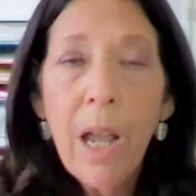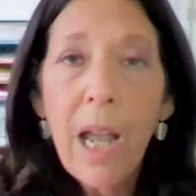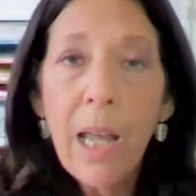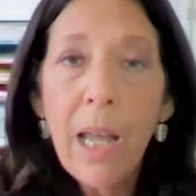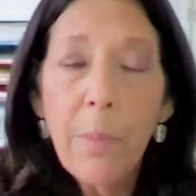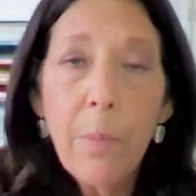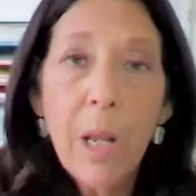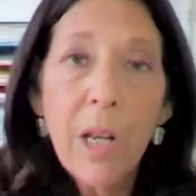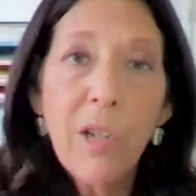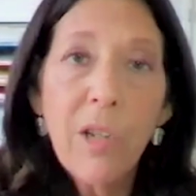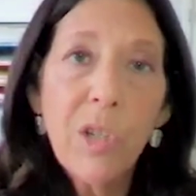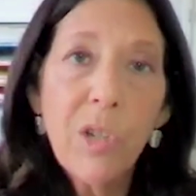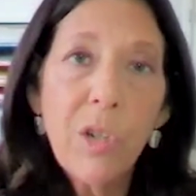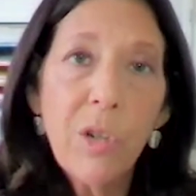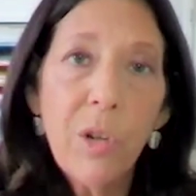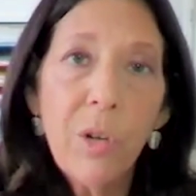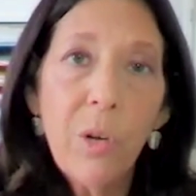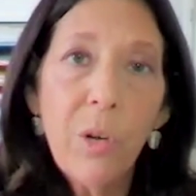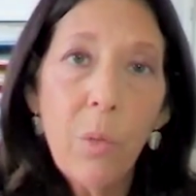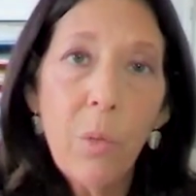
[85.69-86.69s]

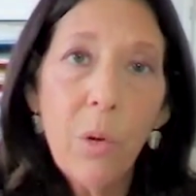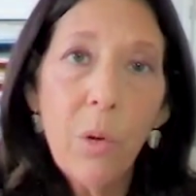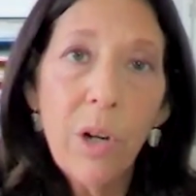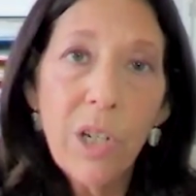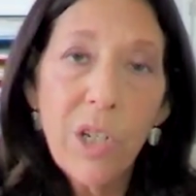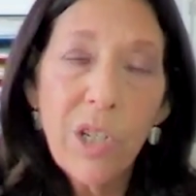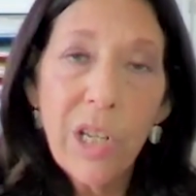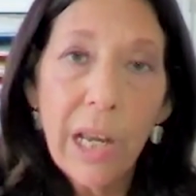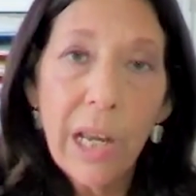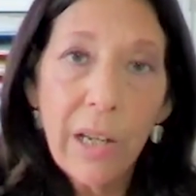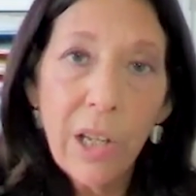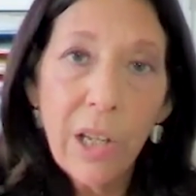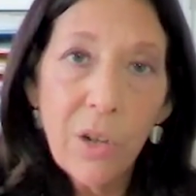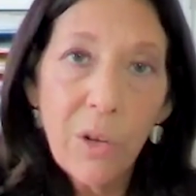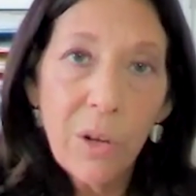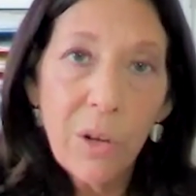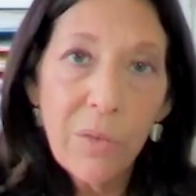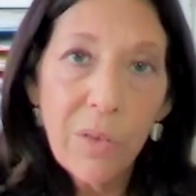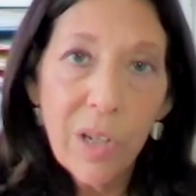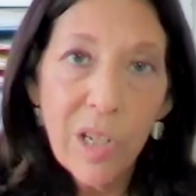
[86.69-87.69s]
administrator, or
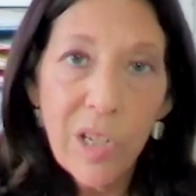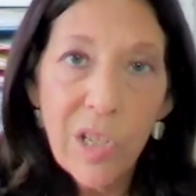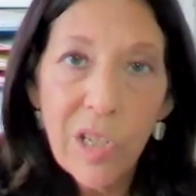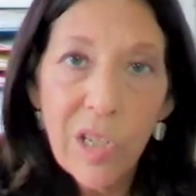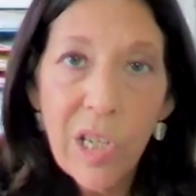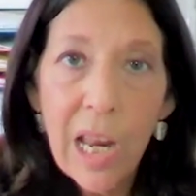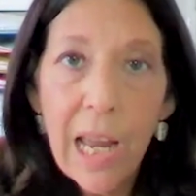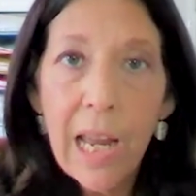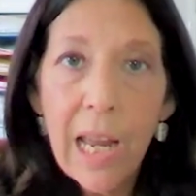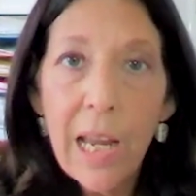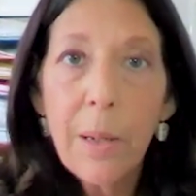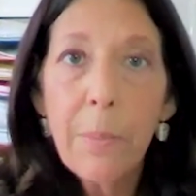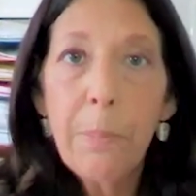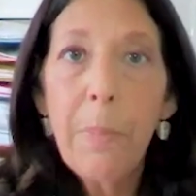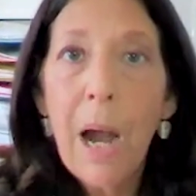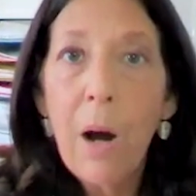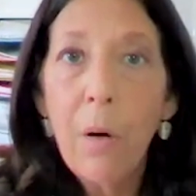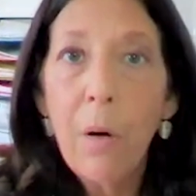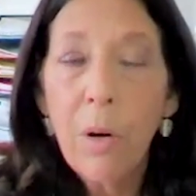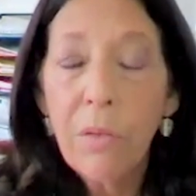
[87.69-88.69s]
executor of an estate,
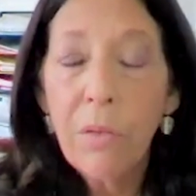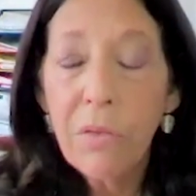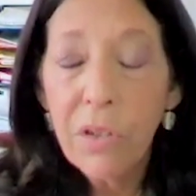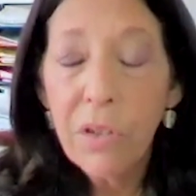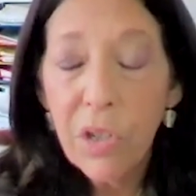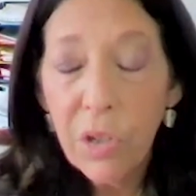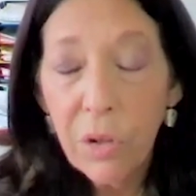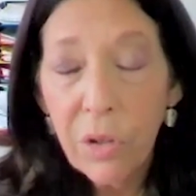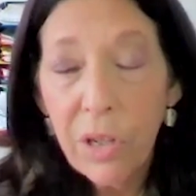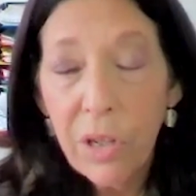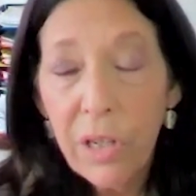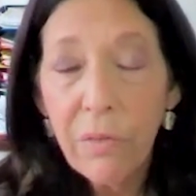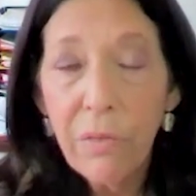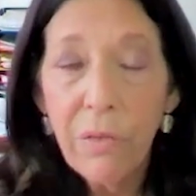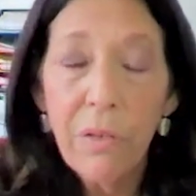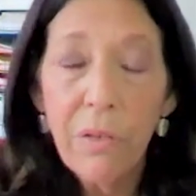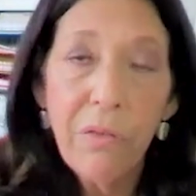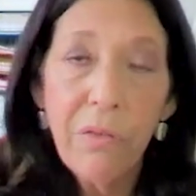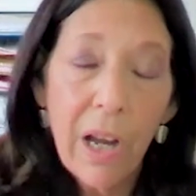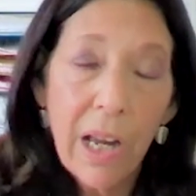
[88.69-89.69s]
power of attorney
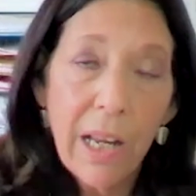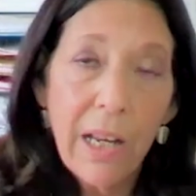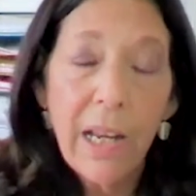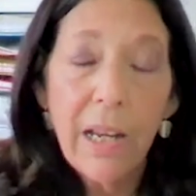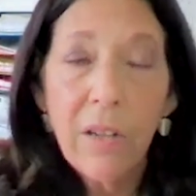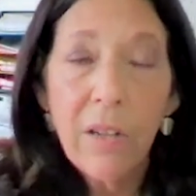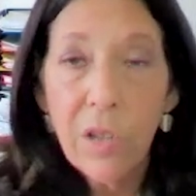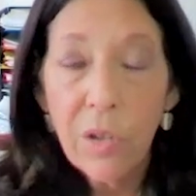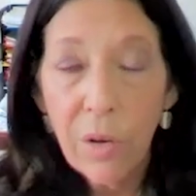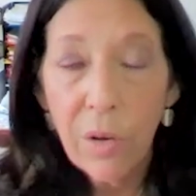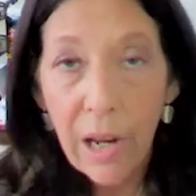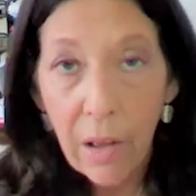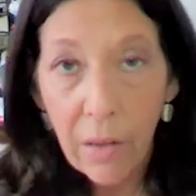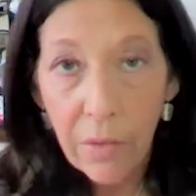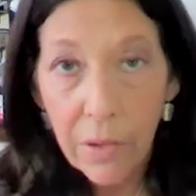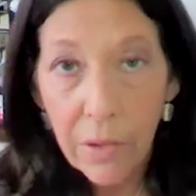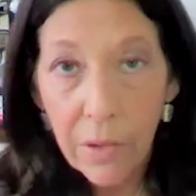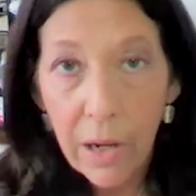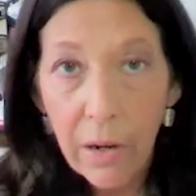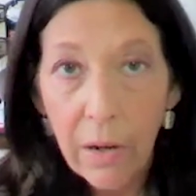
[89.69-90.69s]
for finance or
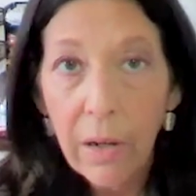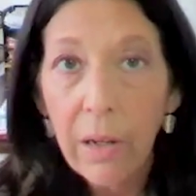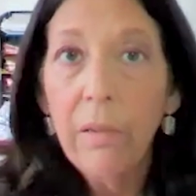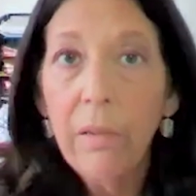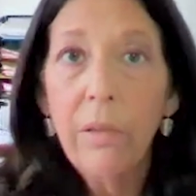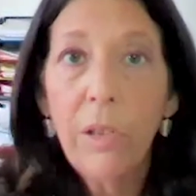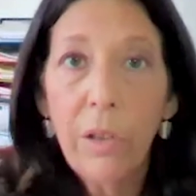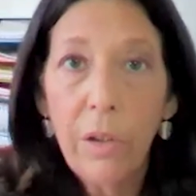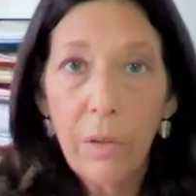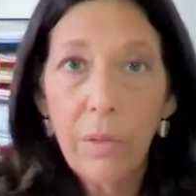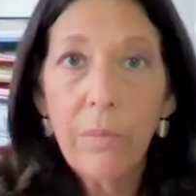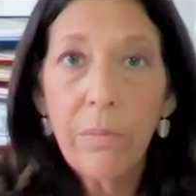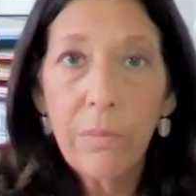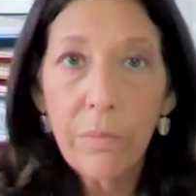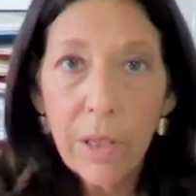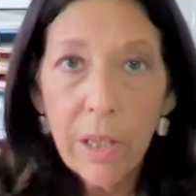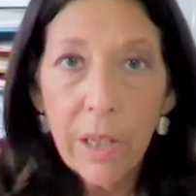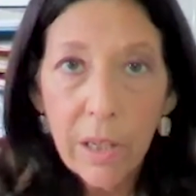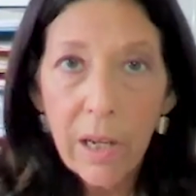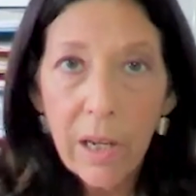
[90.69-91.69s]
healthcare. So,
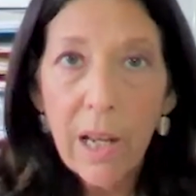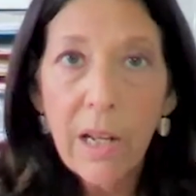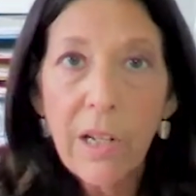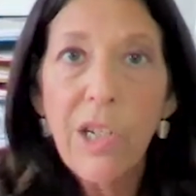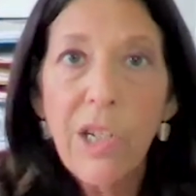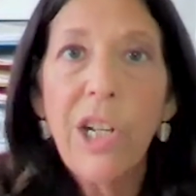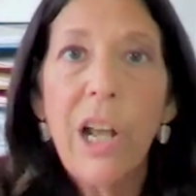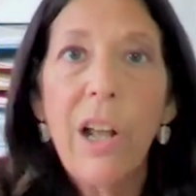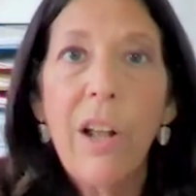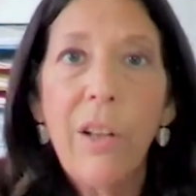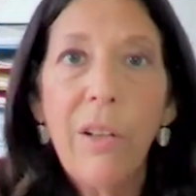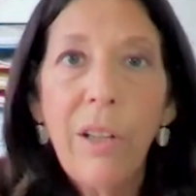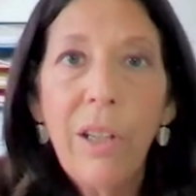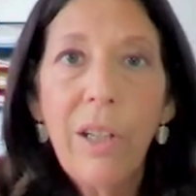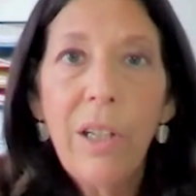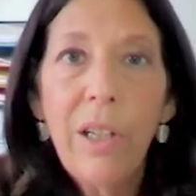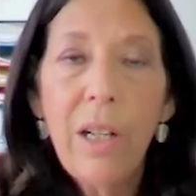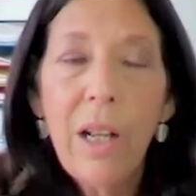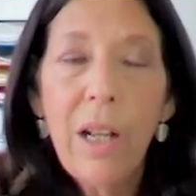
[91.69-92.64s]
in a nutshell,